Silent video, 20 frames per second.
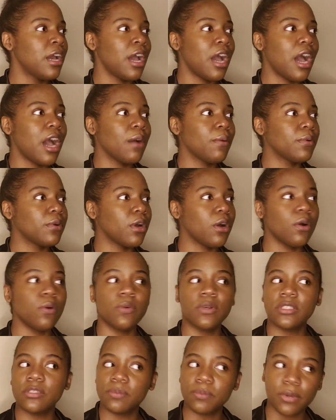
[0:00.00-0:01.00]
I would
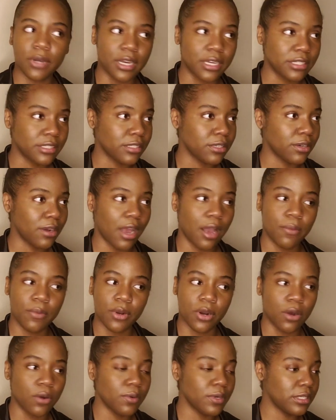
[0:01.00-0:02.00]
always praise her. I would
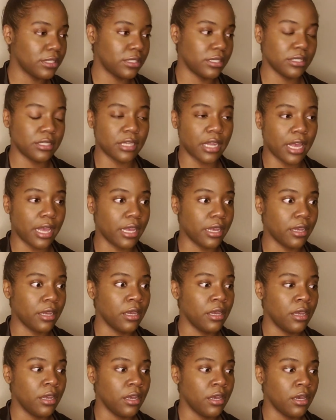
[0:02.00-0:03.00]
always just, like,
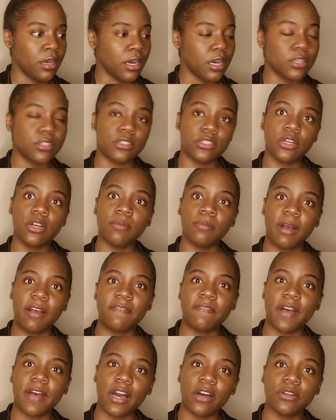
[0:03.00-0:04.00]
assert my
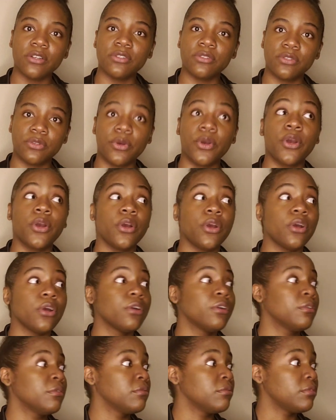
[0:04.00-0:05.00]
value to her
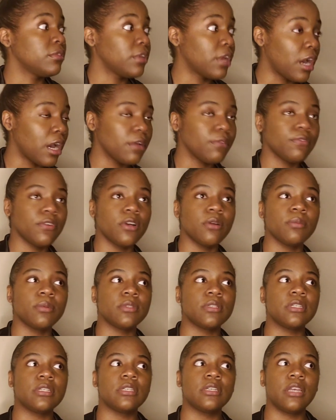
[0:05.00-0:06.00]

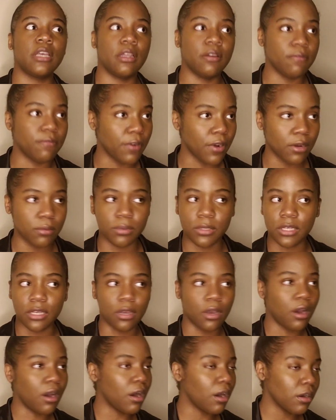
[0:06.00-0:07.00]
non-verbally and verbally
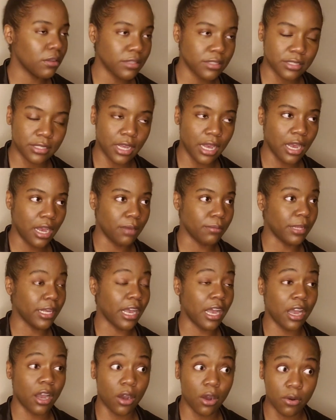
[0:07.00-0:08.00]
all the time. Like,
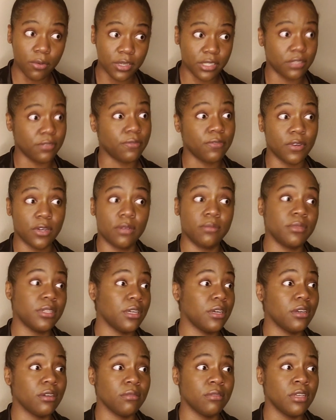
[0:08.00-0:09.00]
I always affirmed
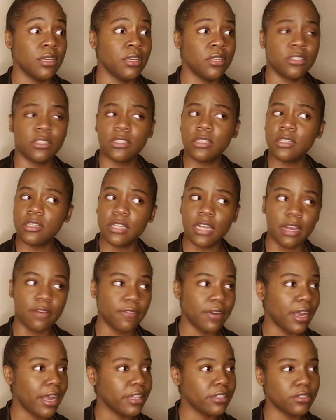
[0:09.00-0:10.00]
her. She never
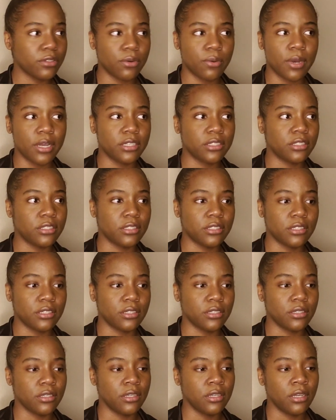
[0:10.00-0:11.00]
had to
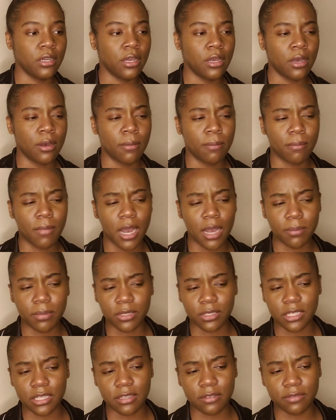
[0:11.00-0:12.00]
question my
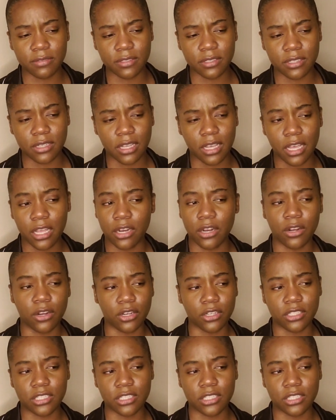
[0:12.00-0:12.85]
beliefs in her.